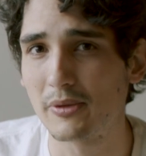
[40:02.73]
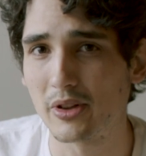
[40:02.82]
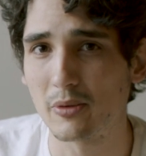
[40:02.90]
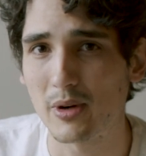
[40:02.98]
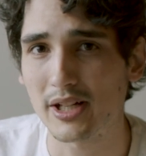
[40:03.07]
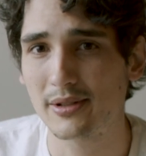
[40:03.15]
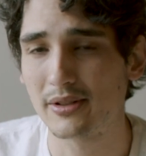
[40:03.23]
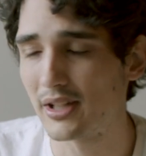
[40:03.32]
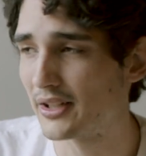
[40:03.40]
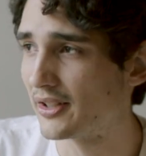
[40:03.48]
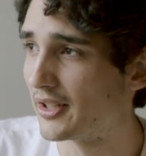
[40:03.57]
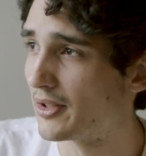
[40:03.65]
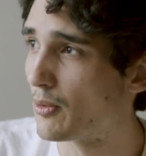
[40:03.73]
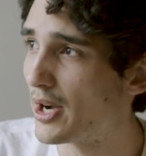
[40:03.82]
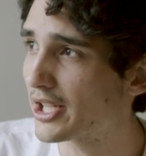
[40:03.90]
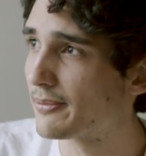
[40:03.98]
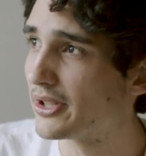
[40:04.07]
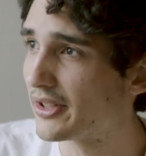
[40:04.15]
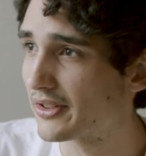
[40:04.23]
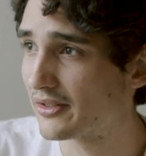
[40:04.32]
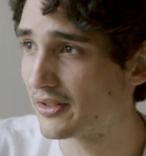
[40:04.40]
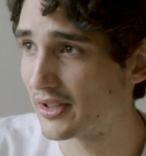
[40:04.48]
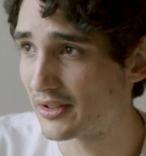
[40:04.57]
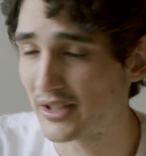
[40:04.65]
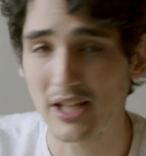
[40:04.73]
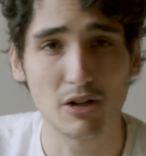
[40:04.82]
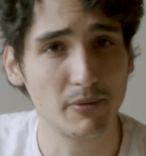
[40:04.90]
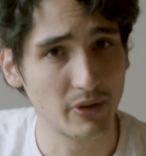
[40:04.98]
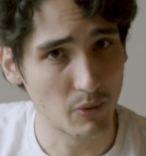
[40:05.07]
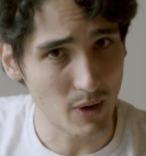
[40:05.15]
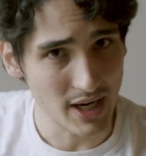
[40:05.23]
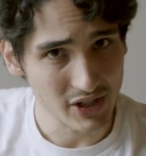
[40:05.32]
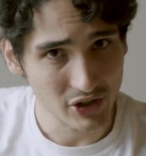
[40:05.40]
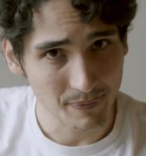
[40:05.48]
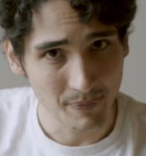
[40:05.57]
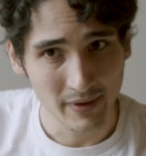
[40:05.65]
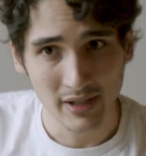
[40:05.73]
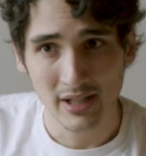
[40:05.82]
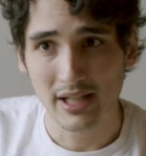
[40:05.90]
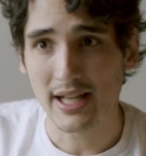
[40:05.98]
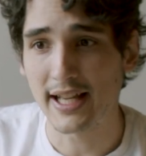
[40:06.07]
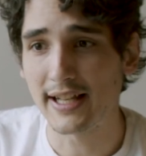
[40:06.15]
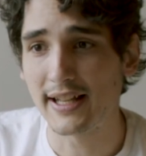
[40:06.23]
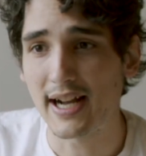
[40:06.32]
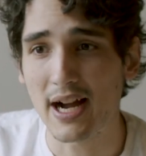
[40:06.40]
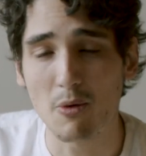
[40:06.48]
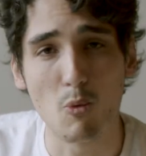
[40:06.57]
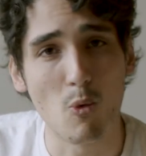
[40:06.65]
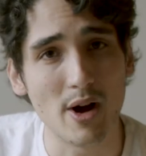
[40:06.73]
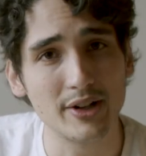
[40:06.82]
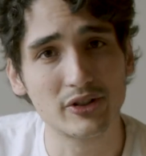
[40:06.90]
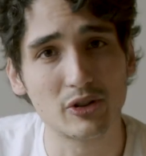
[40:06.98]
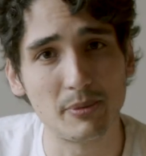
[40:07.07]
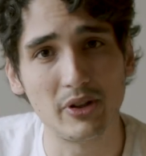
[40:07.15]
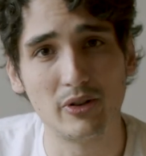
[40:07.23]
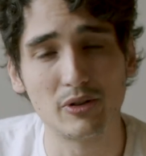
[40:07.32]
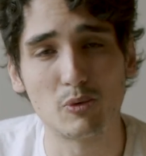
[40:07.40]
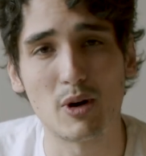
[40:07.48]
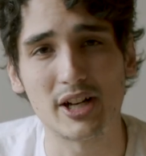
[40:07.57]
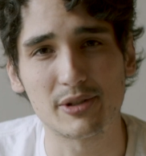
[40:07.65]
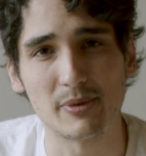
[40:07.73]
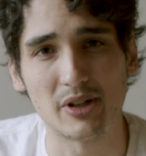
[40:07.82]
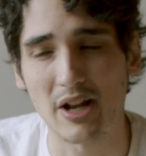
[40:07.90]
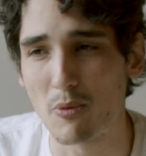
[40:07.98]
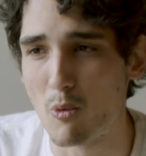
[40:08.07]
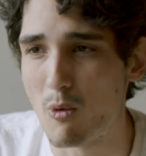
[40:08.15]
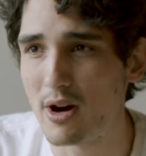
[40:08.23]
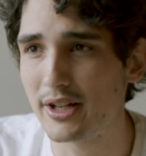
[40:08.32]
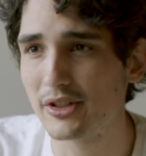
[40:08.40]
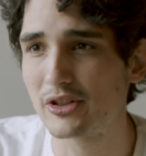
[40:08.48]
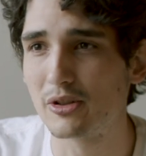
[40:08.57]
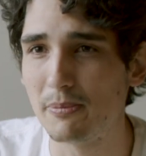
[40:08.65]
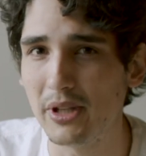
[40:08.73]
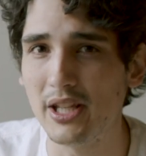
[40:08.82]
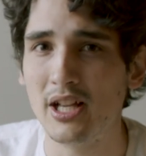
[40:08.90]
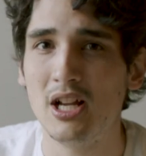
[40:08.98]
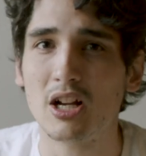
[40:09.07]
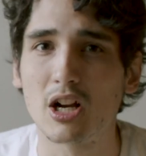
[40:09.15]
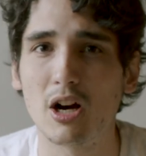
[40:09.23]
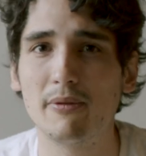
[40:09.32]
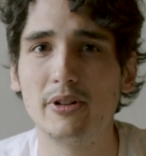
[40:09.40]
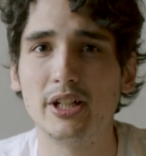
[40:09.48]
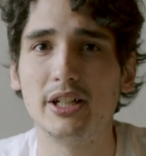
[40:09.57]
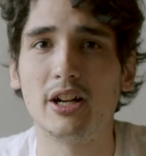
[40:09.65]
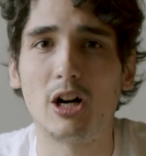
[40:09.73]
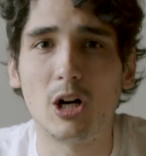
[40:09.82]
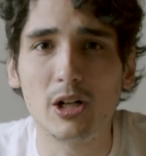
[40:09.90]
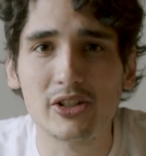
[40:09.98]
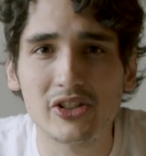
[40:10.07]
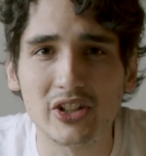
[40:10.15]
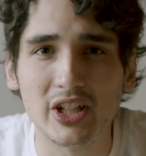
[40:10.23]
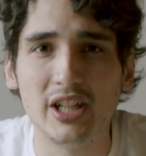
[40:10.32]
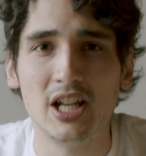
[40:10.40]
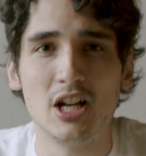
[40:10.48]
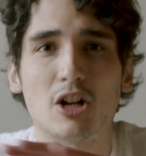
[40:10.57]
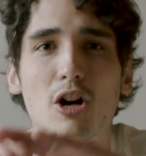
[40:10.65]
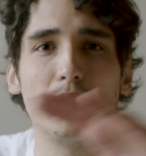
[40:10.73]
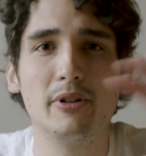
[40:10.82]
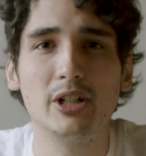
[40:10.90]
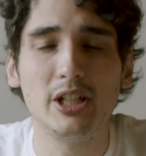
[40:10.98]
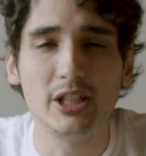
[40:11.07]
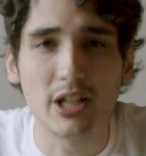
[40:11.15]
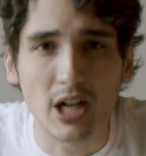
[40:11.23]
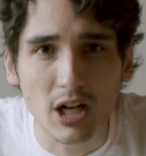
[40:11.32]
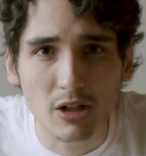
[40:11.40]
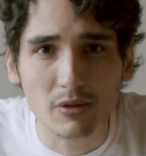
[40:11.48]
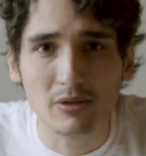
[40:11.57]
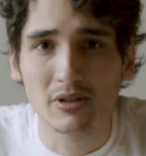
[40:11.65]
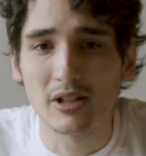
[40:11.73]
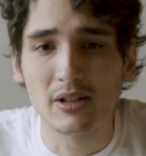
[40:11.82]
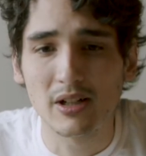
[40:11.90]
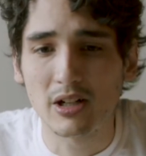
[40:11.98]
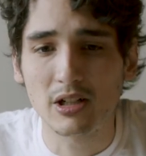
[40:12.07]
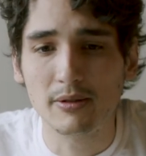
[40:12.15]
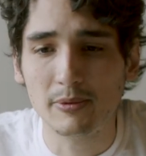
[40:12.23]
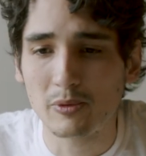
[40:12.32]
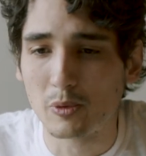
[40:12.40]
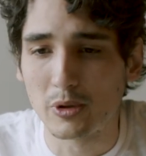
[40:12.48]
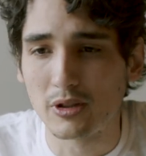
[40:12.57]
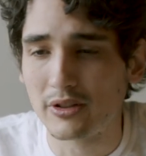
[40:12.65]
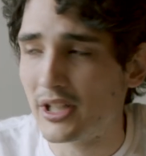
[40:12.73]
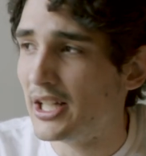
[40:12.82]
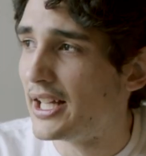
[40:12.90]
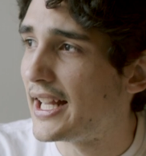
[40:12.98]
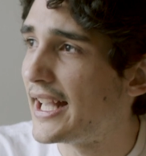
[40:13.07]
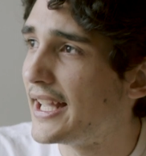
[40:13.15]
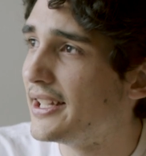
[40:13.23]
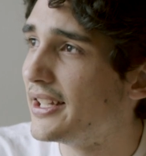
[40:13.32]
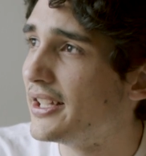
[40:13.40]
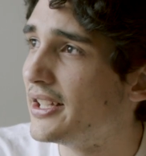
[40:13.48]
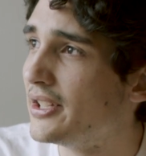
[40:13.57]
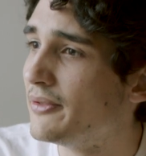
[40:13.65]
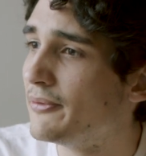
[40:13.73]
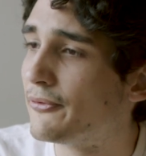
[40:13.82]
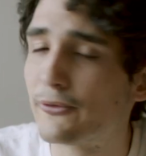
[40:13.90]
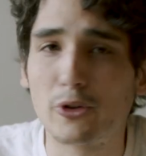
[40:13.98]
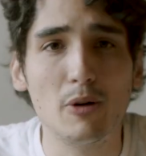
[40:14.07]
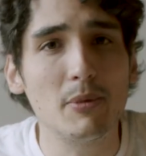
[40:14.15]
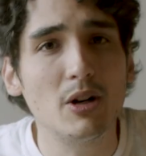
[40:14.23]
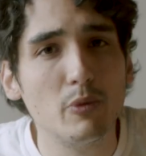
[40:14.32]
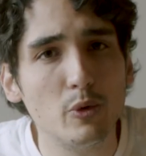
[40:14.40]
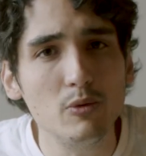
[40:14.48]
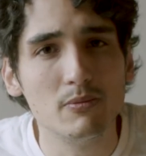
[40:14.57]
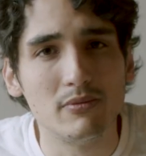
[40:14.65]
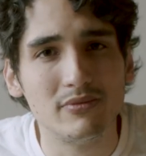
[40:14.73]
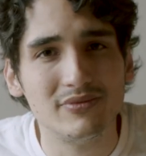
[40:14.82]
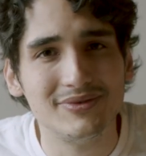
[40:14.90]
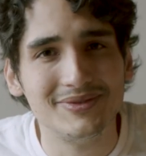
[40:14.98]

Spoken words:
over the watch, like the watchmen that take over the watch. And I want us to be those watchmen. I want us to be covering our city, covering our world, and from our room.